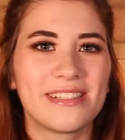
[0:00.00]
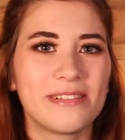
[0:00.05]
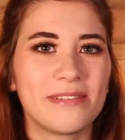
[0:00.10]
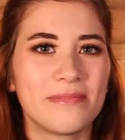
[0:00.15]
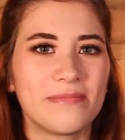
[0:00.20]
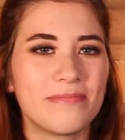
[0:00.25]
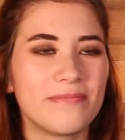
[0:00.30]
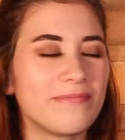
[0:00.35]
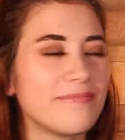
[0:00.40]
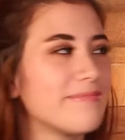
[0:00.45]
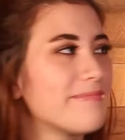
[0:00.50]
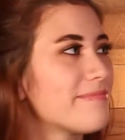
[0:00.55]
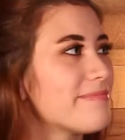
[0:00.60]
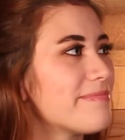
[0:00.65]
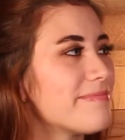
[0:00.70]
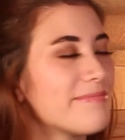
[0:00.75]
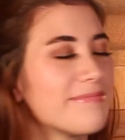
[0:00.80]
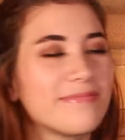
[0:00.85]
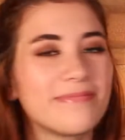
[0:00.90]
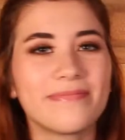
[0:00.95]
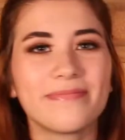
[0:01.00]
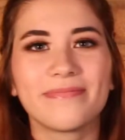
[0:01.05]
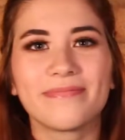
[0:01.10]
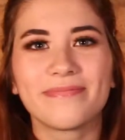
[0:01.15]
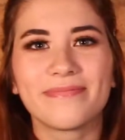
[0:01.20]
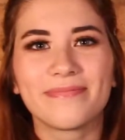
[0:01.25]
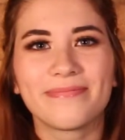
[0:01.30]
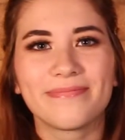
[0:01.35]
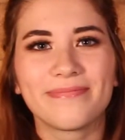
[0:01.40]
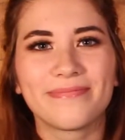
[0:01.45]

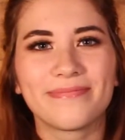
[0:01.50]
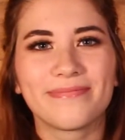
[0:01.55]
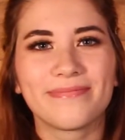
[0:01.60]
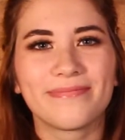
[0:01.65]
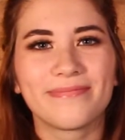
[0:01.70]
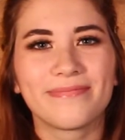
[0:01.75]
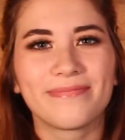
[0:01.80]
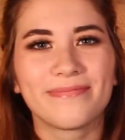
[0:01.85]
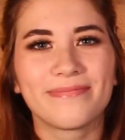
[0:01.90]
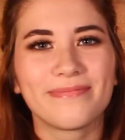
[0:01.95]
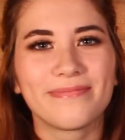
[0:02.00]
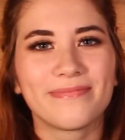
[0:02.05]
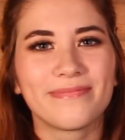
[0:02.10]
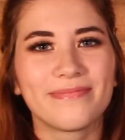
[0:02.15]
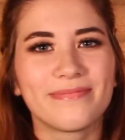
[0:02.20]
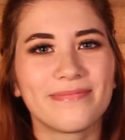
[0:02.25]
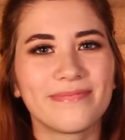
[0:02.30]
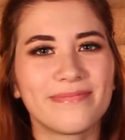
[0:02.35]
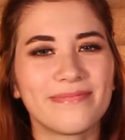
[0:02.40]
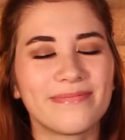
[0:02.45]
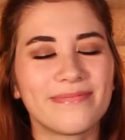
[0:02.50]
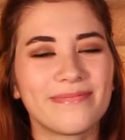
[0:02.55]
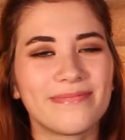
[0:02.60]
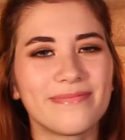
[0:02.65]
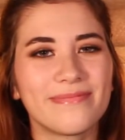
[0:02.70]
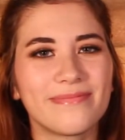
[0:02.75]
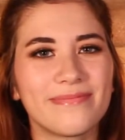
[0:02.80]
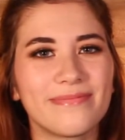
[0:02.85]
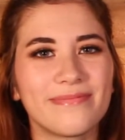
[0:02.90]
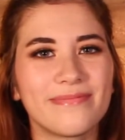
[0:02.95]

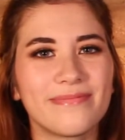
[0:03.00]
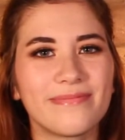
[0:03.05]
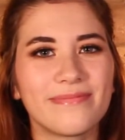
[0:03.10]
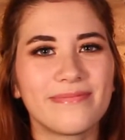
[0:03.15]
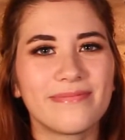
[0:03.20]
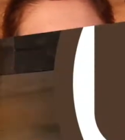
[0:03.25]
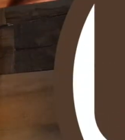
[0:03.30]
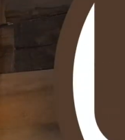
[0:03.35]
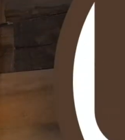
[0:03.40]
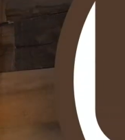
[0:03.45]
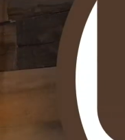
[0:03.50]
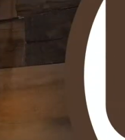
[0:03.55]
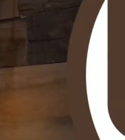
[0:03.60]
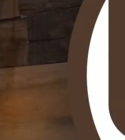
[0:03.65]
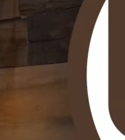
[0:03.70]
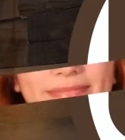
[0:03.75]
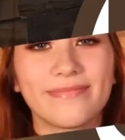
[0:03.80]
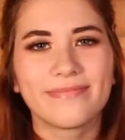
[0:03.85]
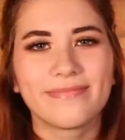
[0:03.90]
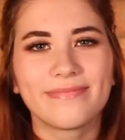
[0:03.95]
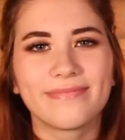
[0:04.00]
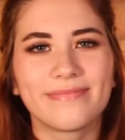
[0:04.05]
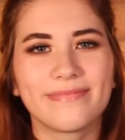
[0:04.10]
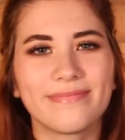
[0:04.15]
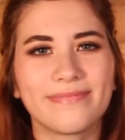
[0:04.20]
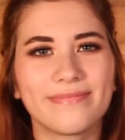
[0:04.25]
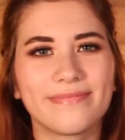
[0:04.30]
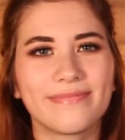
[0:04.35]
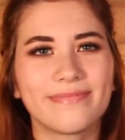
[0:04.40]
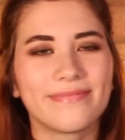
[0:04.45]

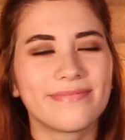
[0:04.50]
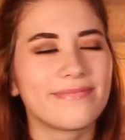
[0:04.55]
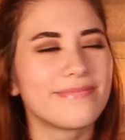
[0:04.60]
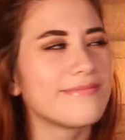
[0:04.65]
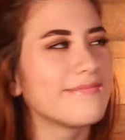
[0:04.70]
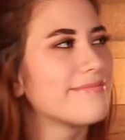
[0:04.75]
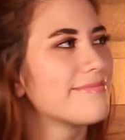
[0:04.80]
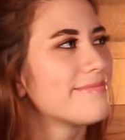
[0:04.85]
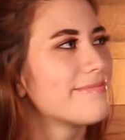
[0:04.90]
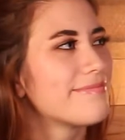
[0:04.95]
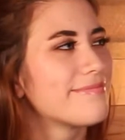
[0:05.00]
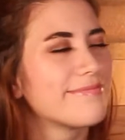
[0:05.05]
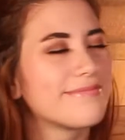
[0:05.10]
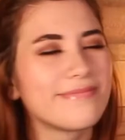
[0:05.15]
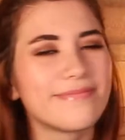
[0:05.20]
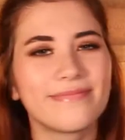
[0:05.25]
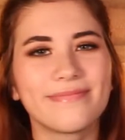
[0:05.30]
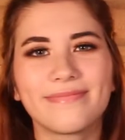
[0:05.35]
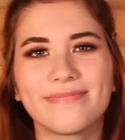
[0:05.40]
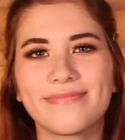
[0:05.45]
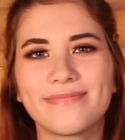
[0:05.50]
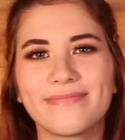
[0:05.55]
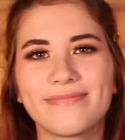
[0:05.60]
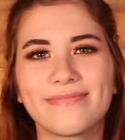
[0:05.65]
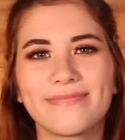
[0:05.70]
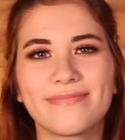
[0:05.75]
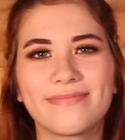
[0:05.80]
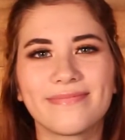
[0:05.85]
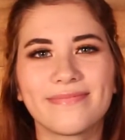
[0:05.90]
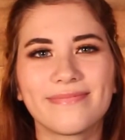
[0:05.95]

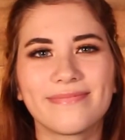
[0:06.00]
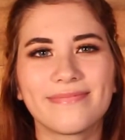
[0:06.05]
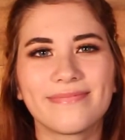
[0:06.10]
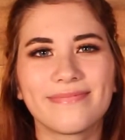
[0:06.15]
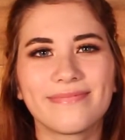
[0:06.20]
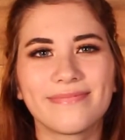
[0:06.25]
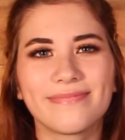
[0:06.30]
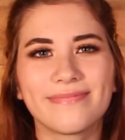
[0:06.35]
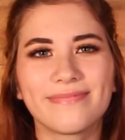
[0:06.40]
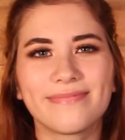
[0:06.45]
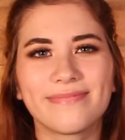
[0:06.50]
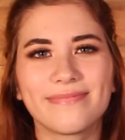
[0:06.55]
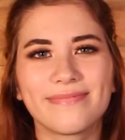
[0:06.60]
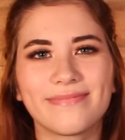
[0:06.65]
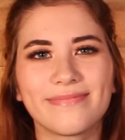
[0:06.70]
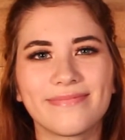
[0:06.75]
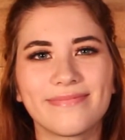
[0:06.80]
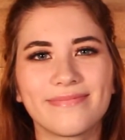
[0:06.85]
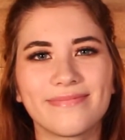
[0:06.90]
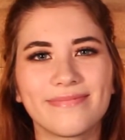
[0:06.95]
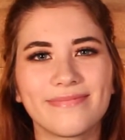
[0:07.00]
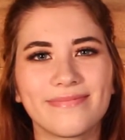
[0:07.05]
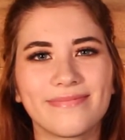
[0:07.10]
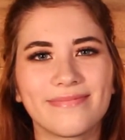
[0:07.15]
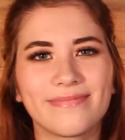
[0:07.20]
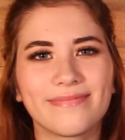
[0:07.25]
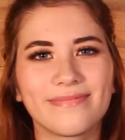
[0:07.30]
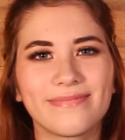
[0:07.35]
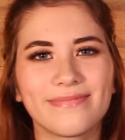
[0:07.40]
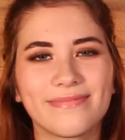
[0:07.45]

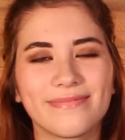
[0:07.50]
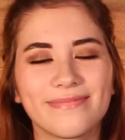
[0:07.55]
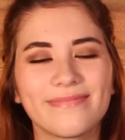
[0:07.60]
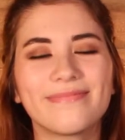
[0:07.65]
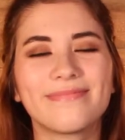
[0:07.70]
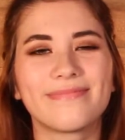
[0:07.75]
No words are spoken by the person on screen.